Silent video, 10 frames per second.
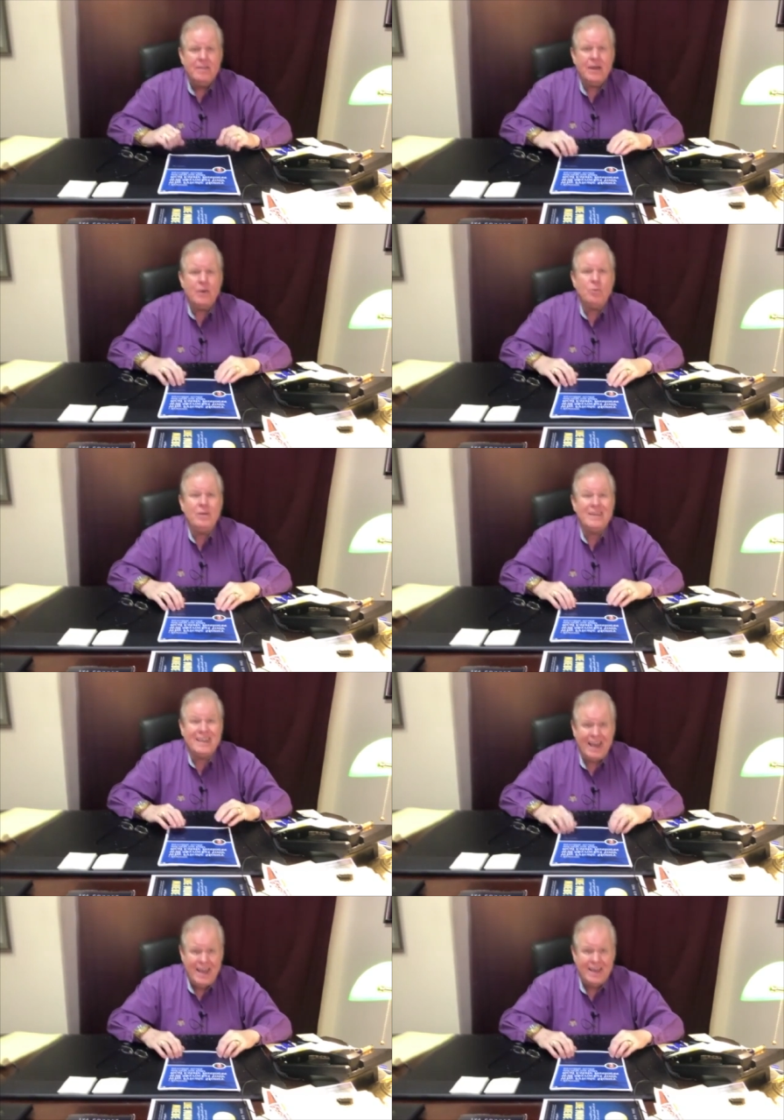that we
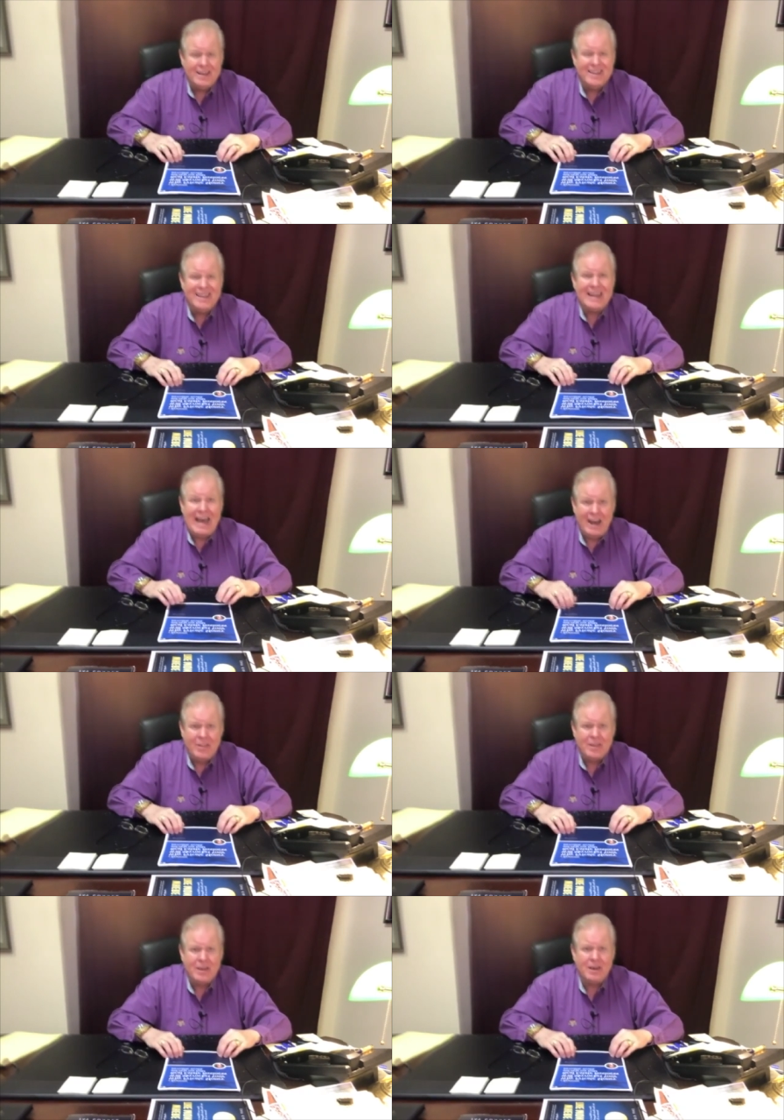can get out of
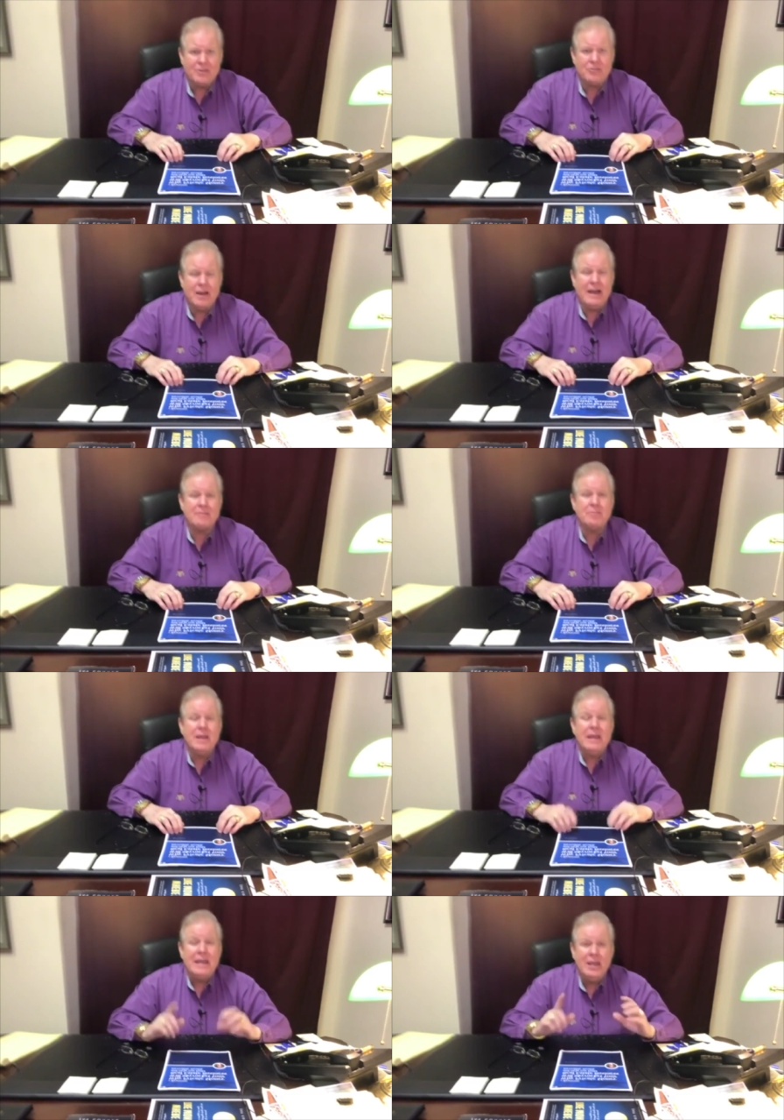the contract
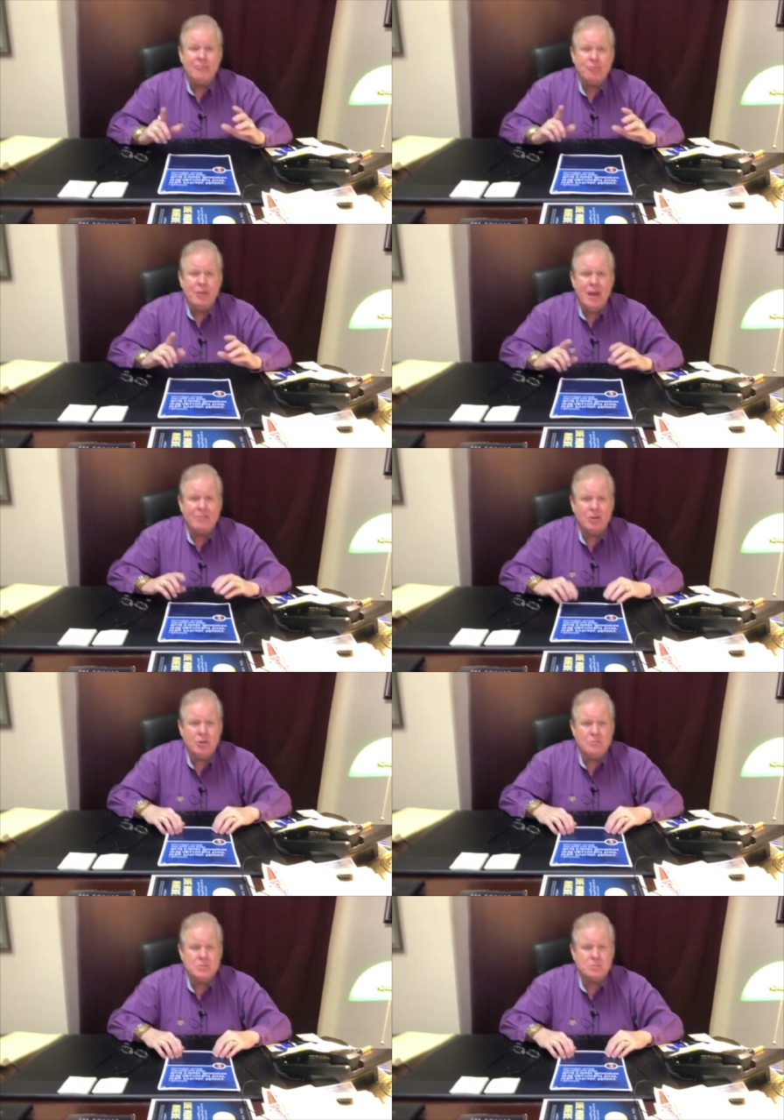if we have a
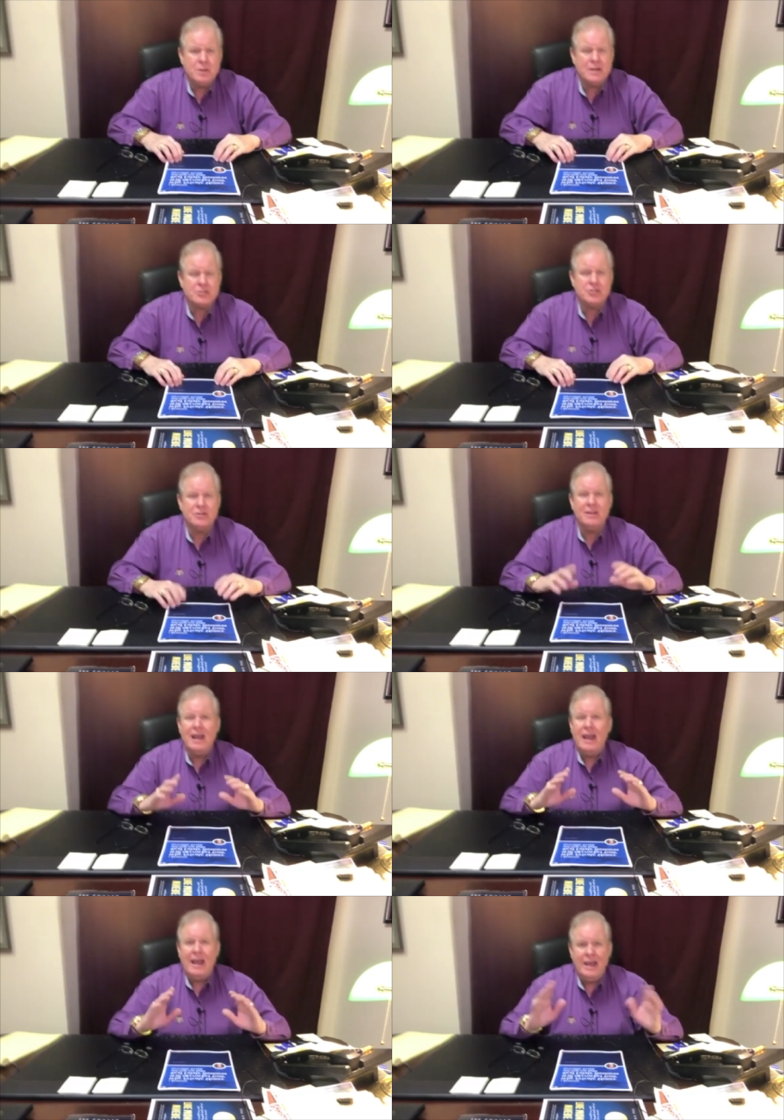home inspection
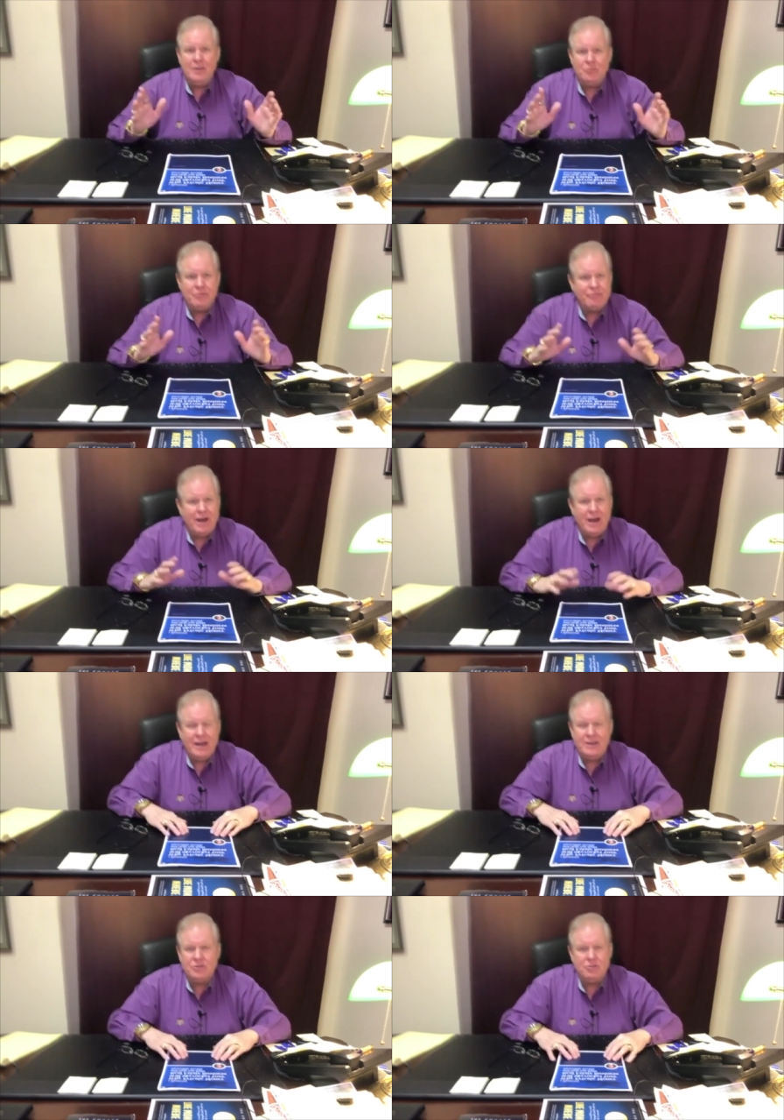and we
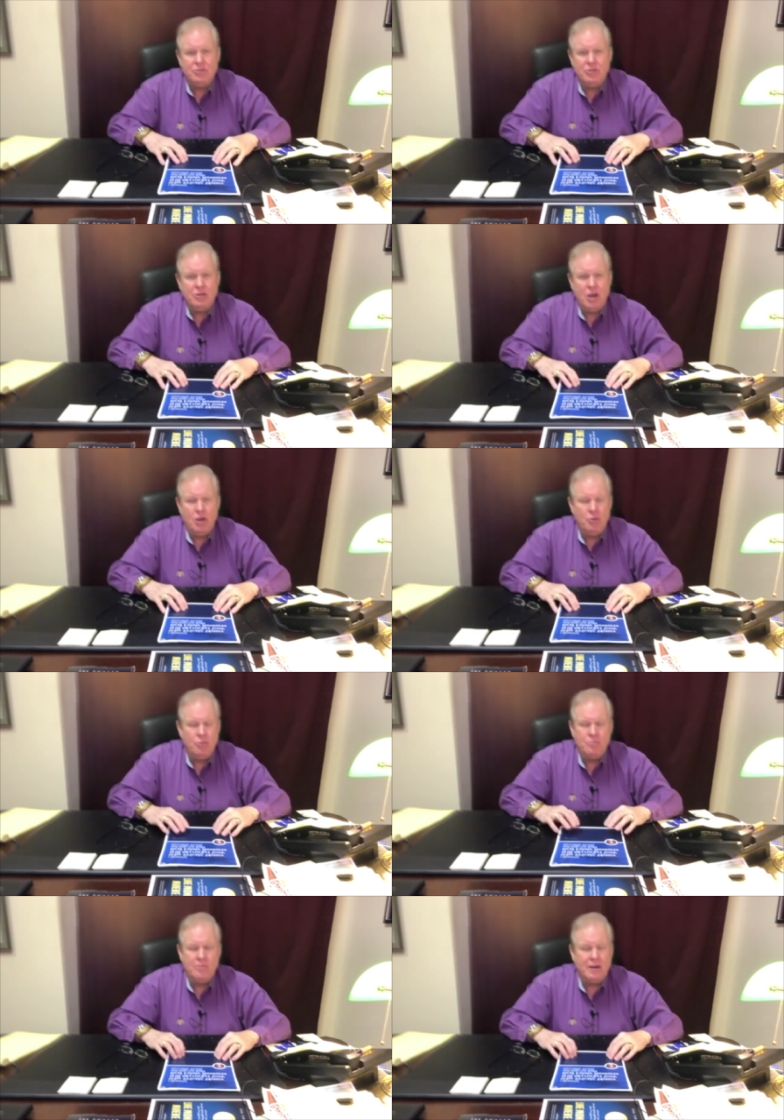find, you
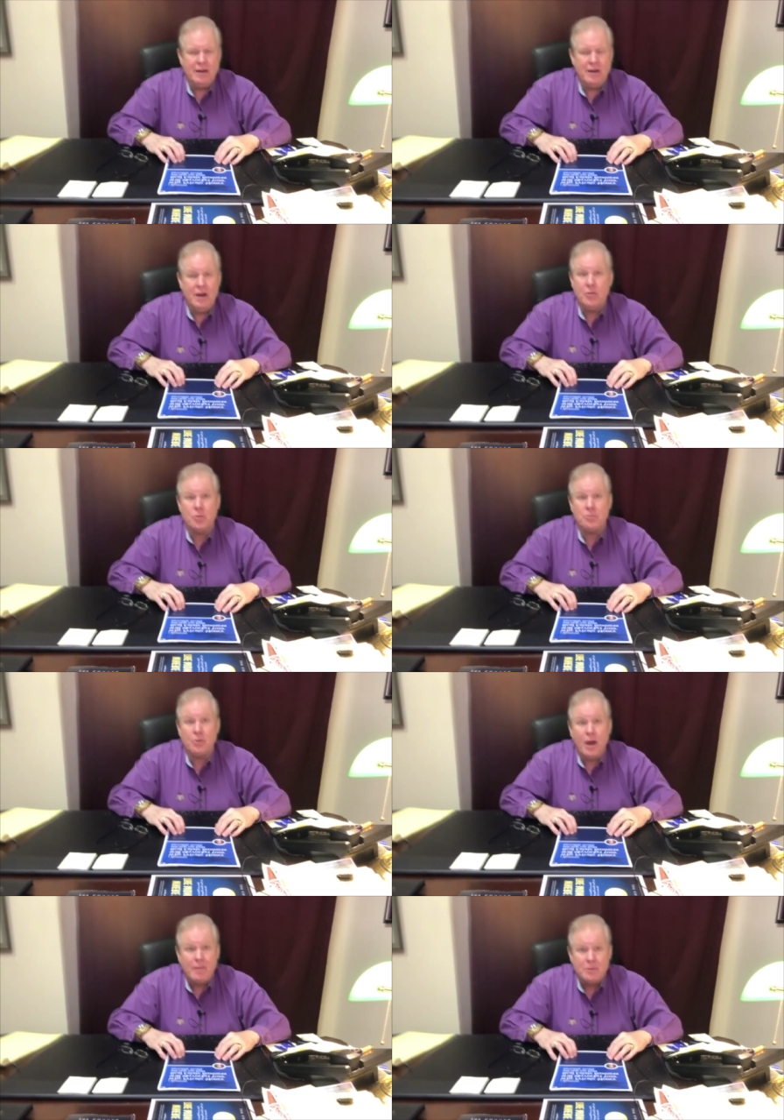know, other
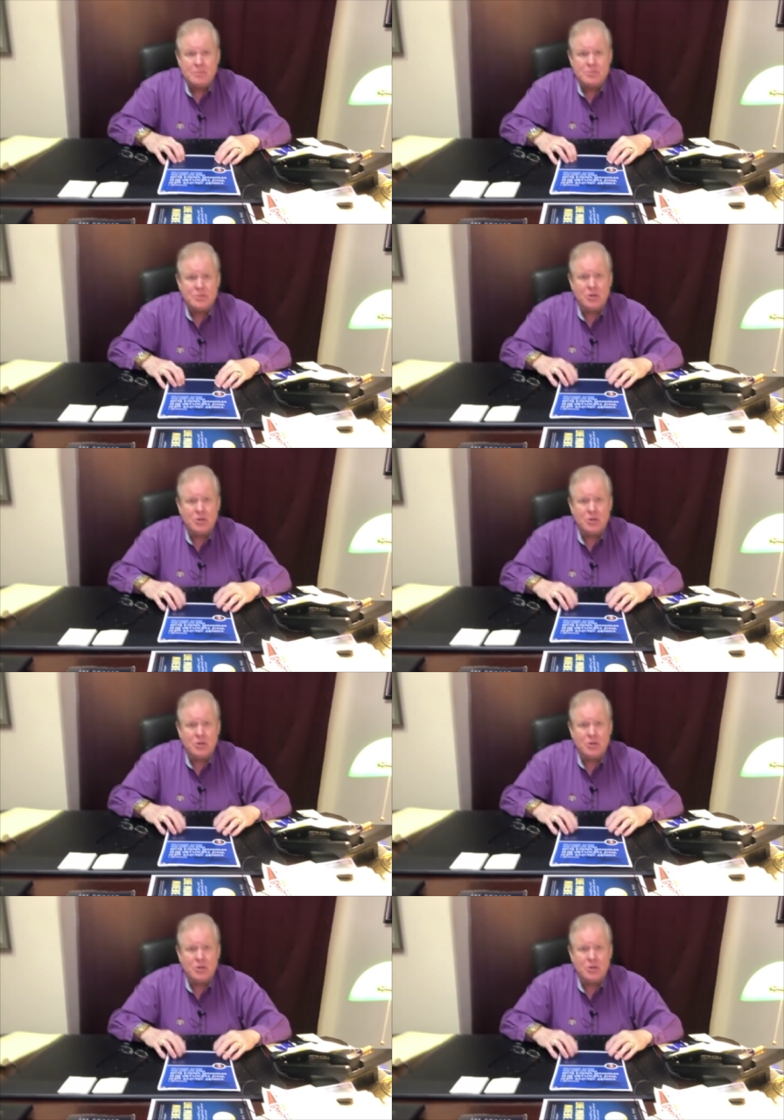problems.